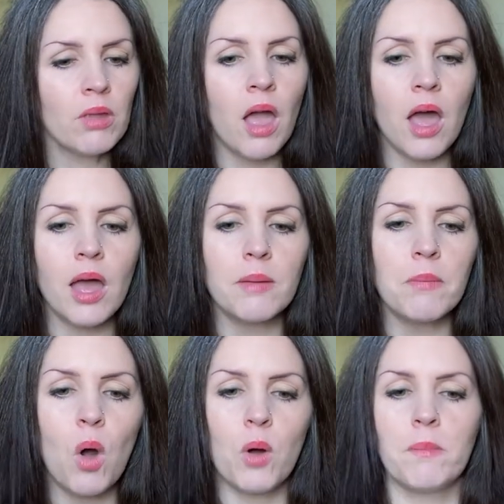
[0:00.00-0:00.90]

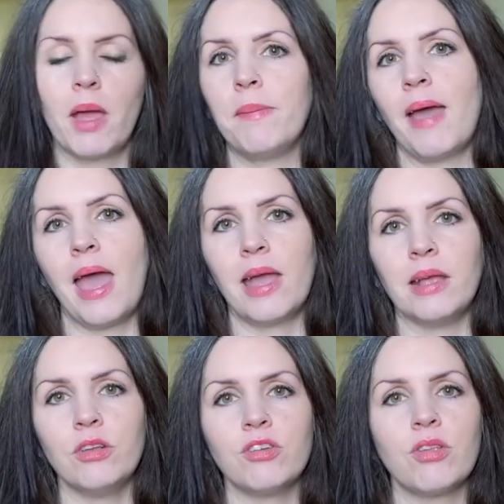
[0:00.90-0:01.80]
um, on my
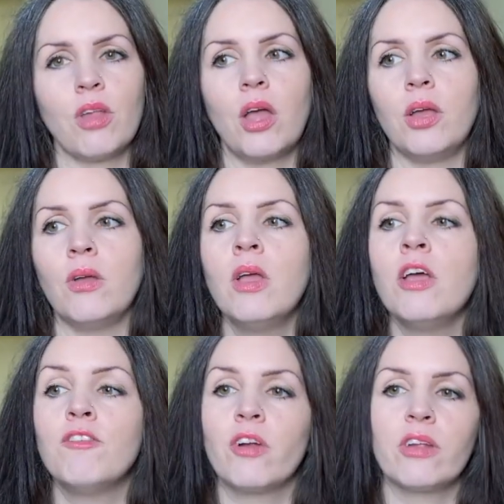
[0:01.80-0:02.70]
page so
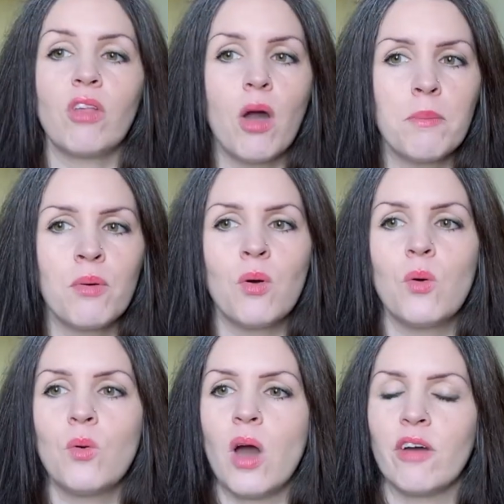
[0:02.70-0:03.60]
for
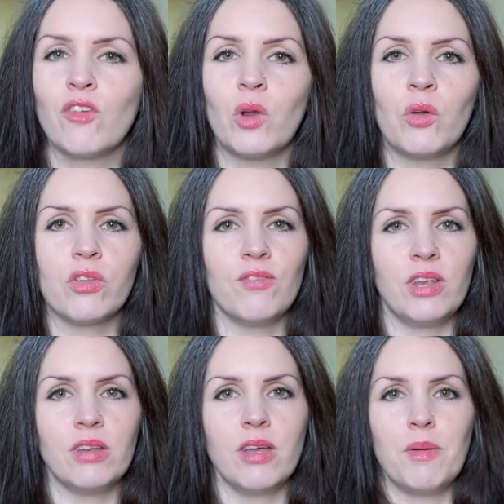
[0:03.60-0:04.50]
example I've got lots of
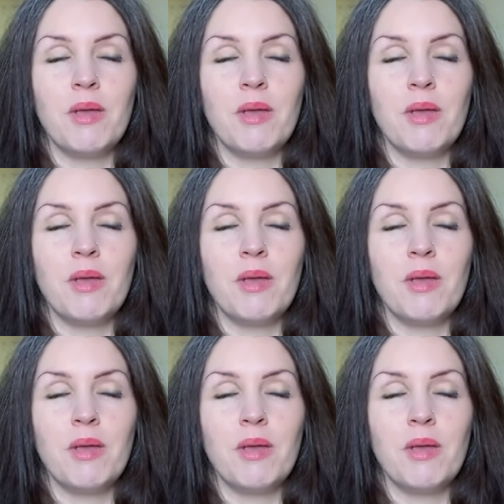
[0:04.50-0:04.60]
in